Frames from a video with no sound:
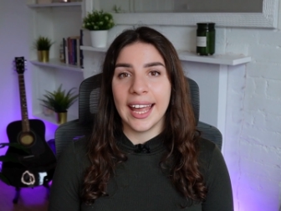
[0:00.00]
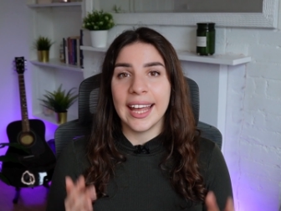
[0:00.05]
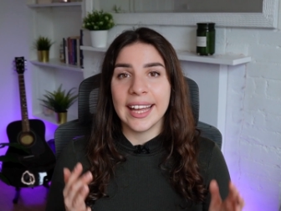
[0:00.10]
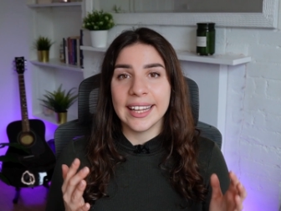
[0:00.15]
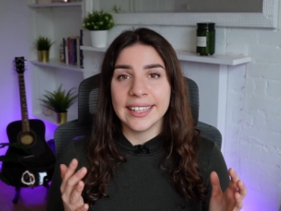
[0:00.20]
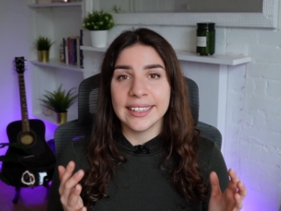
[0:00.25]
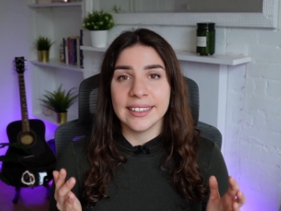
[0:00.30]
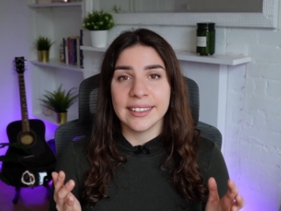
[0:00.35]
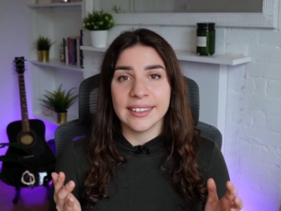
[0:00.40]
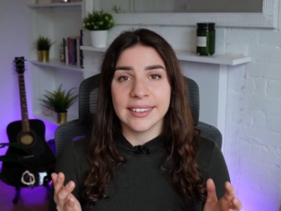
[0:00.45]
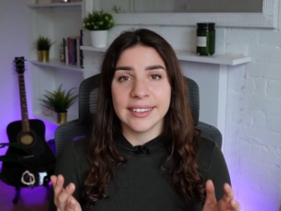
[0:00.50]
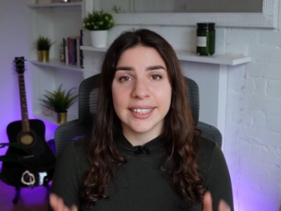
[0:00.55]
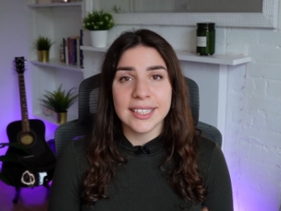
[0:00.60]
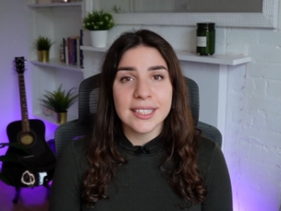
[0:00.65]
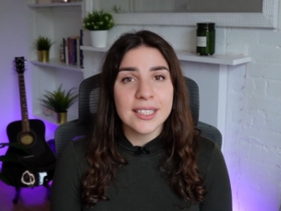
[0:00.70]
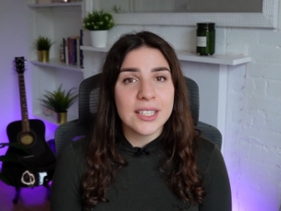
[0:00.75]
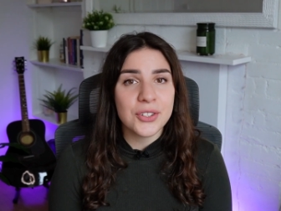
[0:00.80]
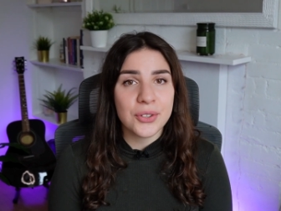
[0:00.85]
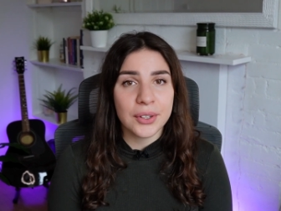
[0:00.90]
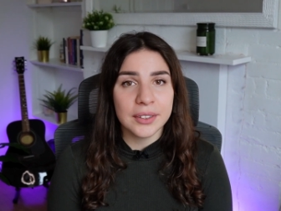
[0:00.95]
And
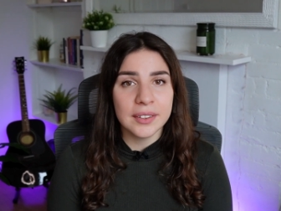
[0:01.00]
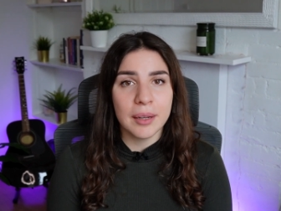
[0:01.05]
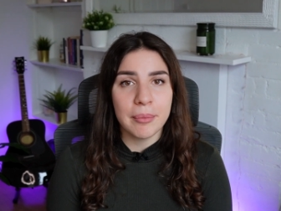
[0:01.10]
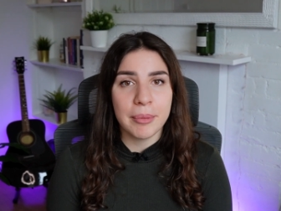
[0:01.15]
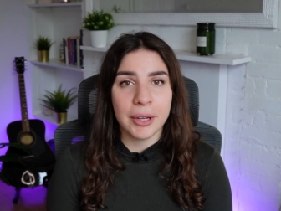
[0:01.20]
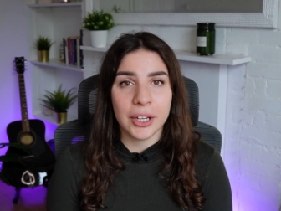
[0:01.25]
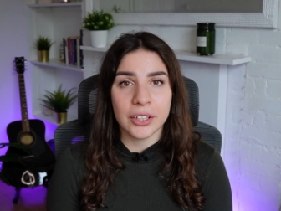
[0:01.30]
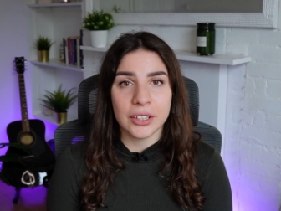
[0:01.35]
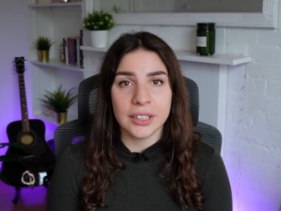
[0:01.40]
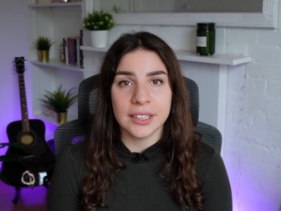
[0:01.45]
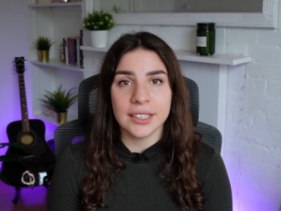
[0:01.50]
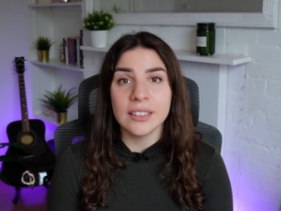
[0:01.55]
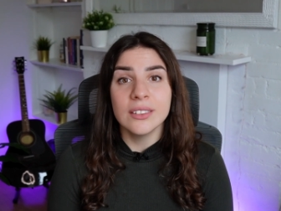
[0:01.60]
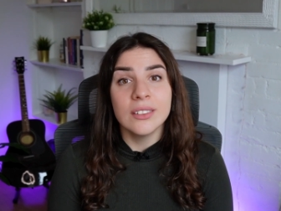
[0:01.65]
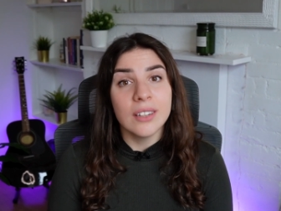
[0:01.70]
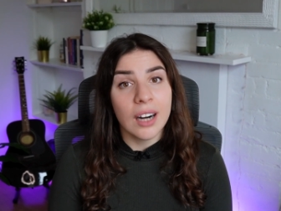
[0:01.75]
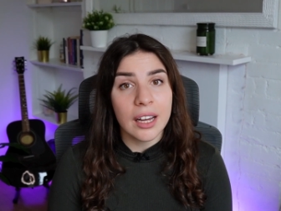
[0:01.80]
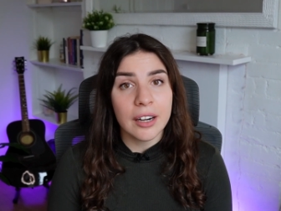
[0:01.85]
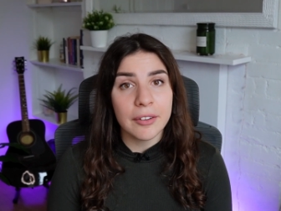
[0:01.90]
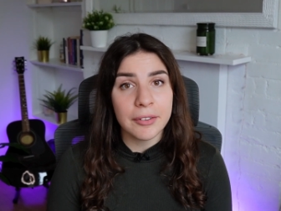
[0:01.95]
this is really because a
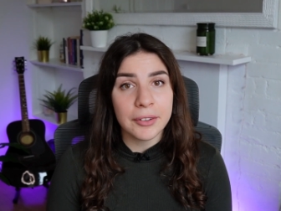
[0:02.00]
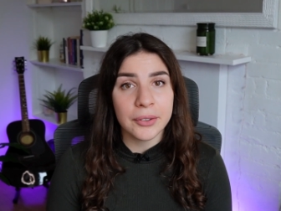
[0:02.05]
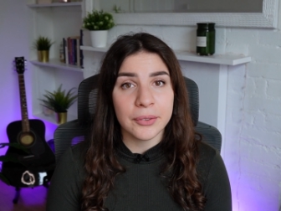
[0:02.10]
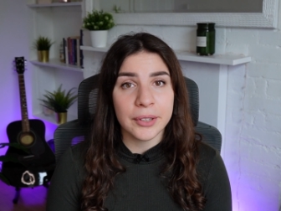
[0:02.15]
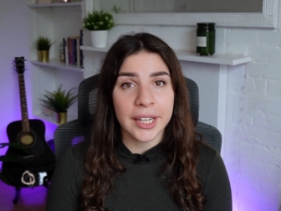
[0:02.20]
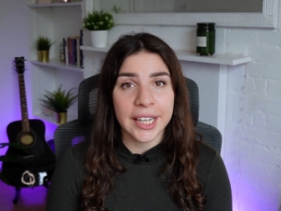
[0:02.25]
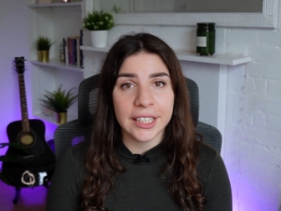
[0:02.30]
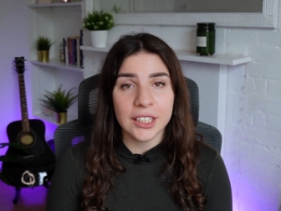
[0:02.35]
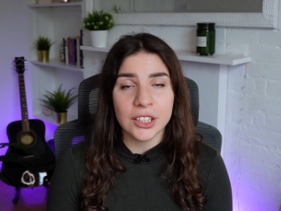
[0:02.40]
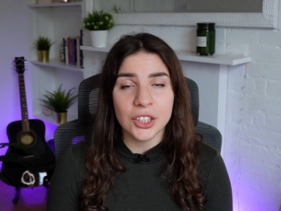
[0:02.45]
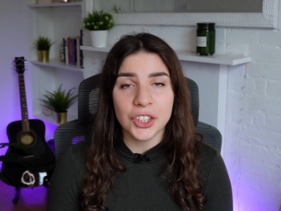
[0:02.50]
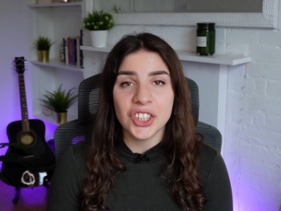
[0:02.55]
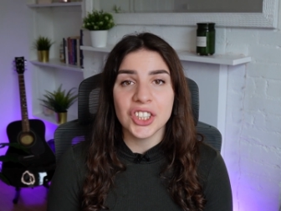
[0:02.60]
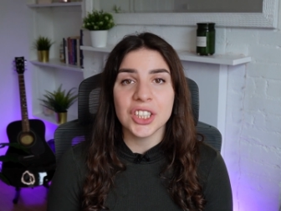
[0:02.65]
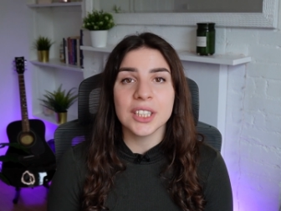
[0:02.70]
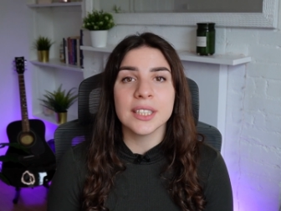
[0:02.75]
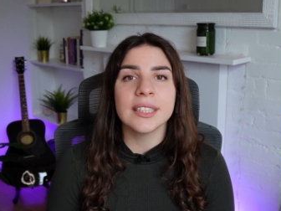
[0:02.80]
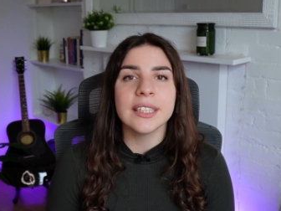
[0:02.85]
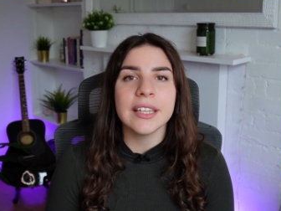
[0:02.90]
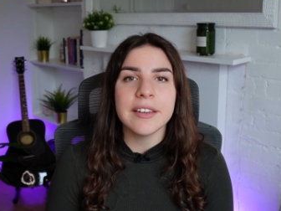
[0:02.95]
lot of creators
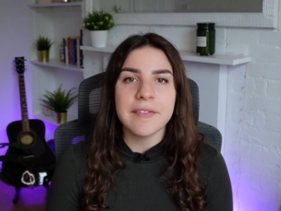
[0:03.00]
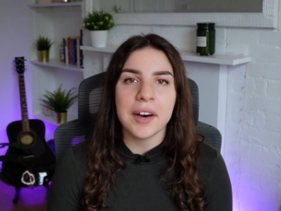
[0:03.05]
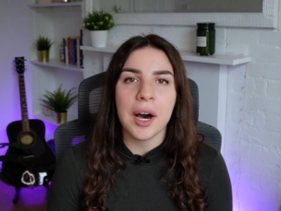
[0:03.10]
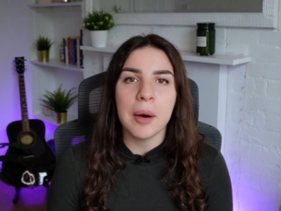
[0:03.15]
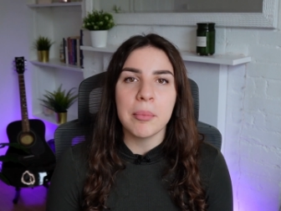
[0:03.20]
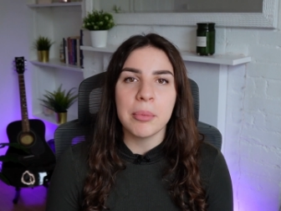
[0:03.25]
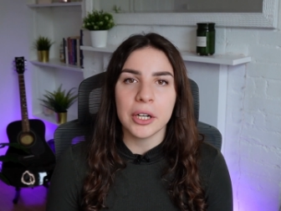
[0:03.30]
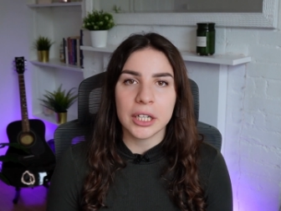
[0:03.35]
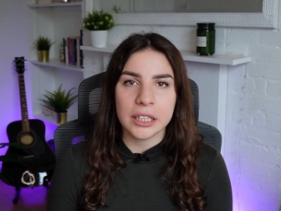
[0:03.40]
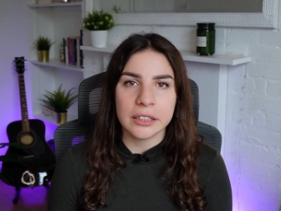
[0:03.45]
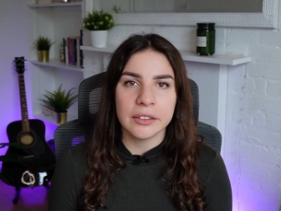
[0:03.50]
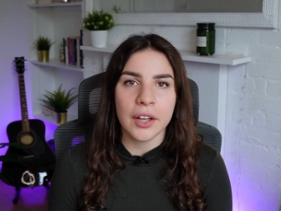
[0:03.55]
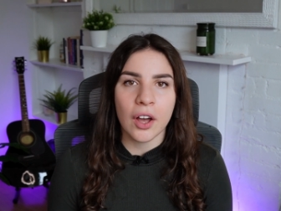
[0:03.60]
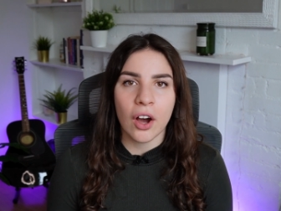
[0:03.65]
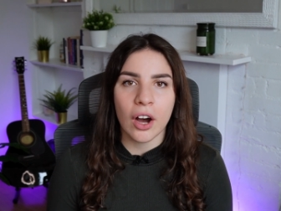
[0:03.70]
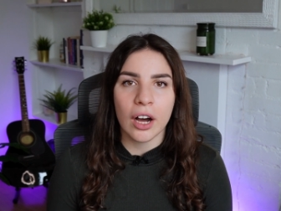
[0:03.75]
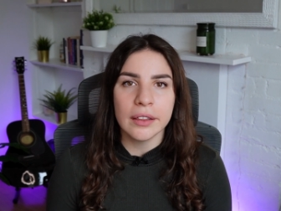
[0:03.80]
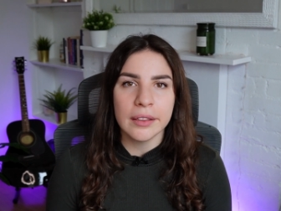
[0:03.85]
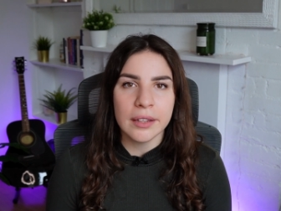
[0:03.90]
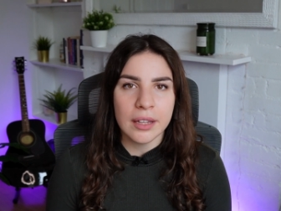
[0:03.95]
just give up early
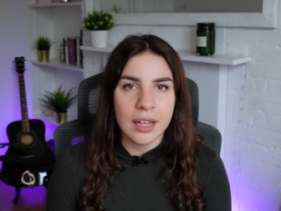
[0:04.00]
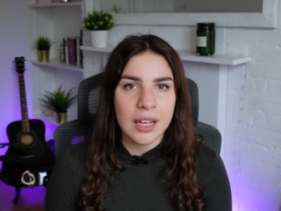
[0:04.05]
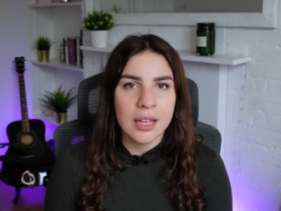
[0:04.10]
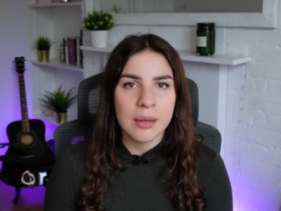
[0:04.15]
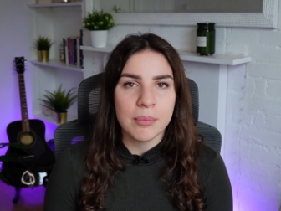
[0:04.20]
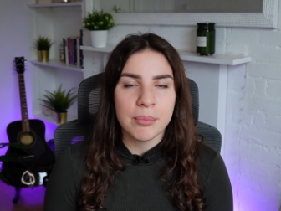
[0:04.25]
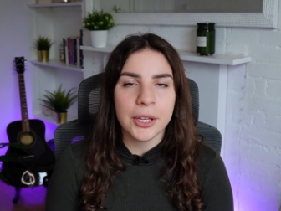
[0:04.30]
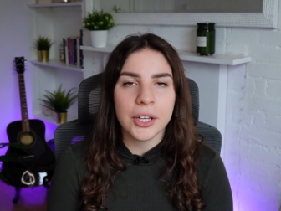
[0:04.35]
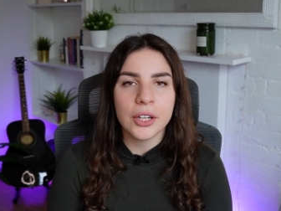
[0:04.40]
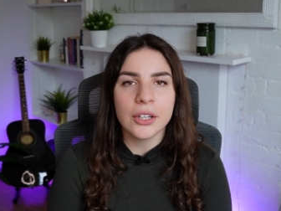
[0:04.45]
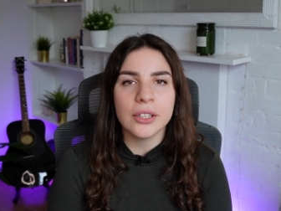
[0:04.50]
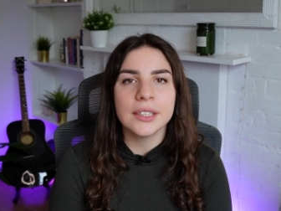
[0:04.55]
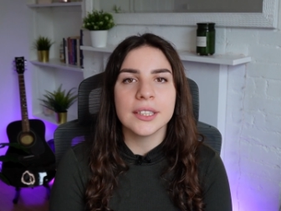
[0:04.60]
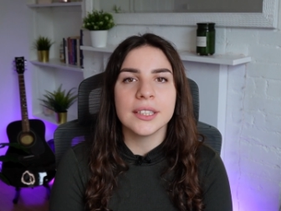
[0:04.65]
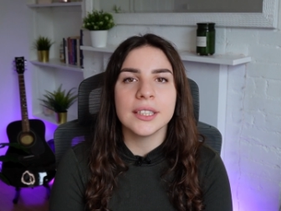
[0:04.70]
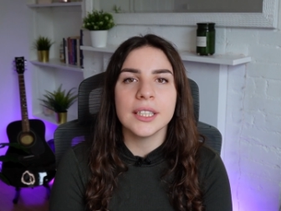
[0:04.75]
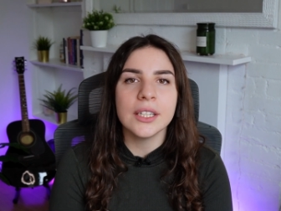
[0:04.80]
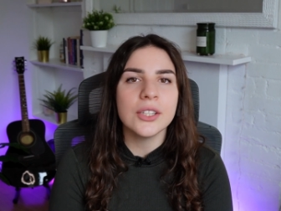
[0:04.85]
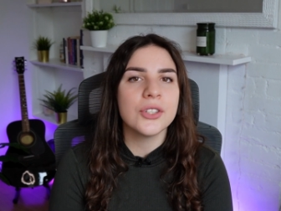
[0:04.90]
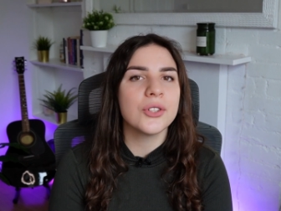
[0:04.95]
on
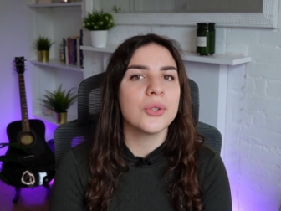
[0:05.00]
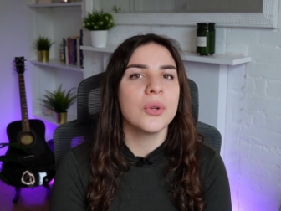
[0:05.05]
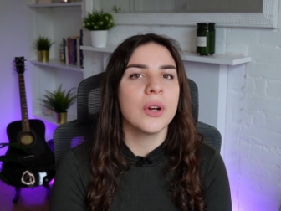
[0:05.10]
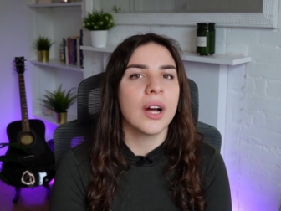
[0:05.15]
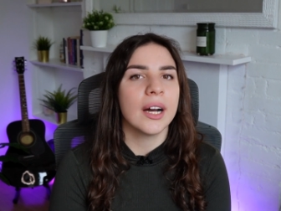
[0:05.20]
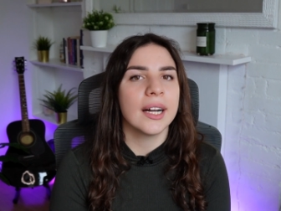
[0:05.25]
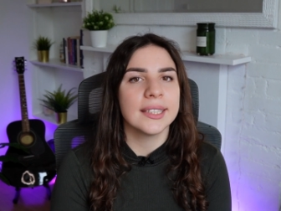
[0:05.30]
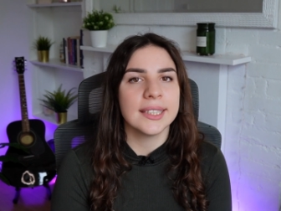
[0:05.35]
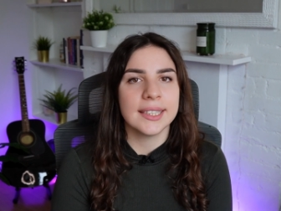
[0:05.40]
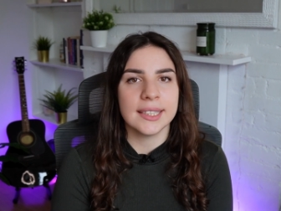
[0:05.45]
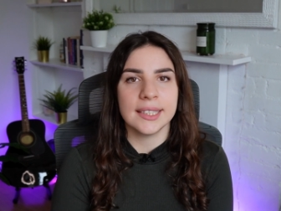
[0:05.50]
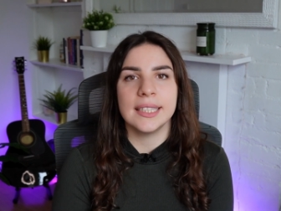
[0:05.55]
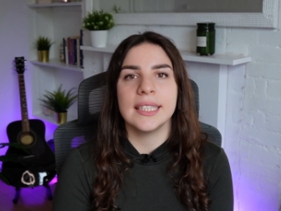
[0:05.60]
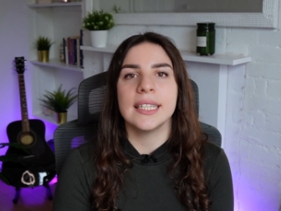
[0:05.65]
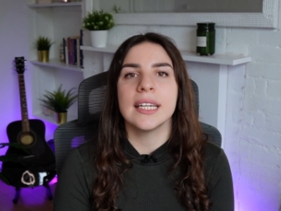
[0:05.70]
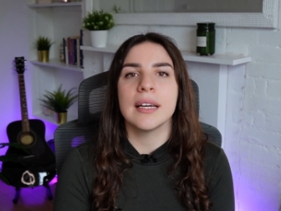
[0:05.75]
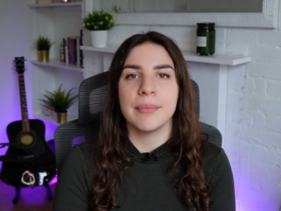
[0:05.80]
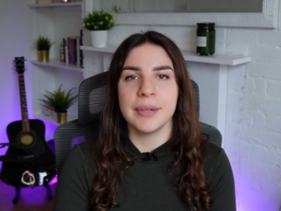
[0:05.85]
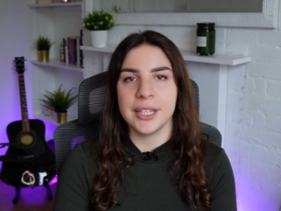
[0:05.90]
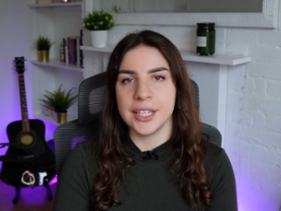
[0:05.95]
because they do not
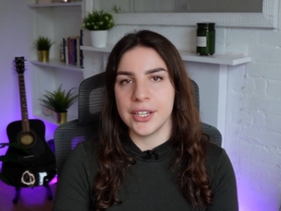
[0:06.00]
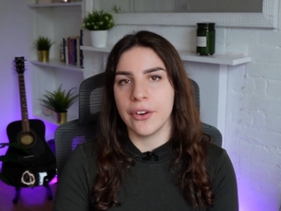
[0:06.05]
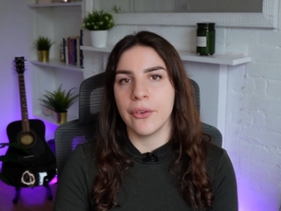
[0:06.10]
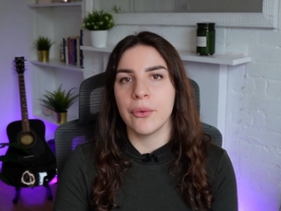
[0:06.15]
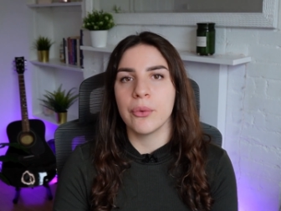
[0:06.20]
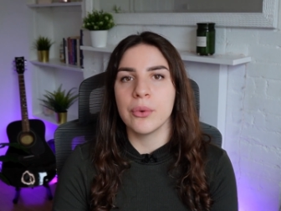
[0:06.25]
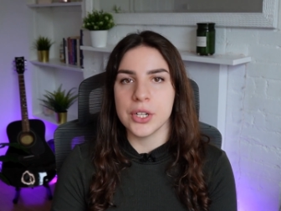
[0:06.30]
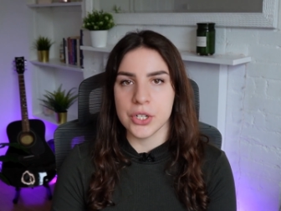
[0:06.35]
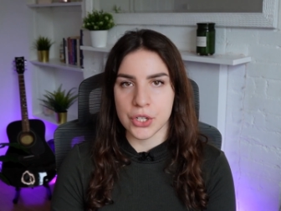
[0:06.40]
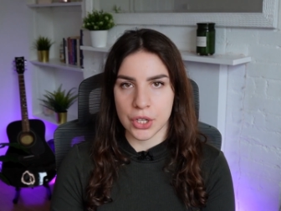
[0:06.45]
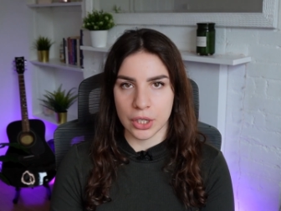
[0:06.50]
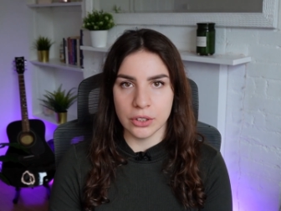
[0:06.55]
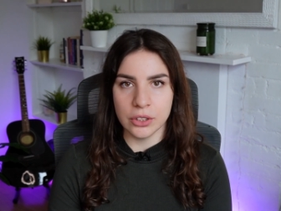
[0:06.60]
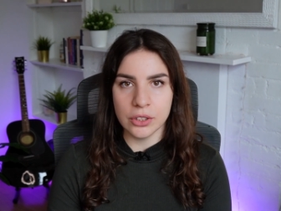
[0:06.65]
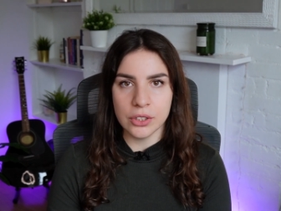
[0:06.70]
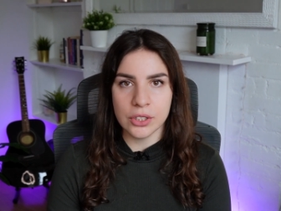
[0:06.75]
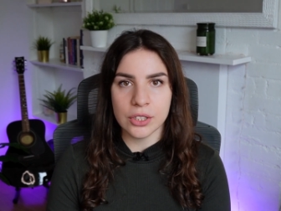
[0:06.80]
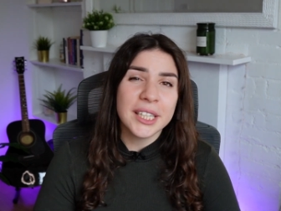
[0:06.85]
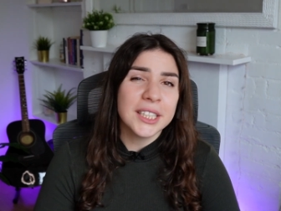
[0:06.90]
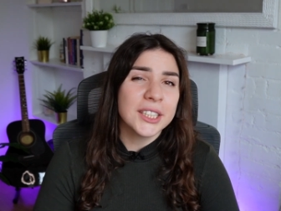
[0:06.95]
see immediate results.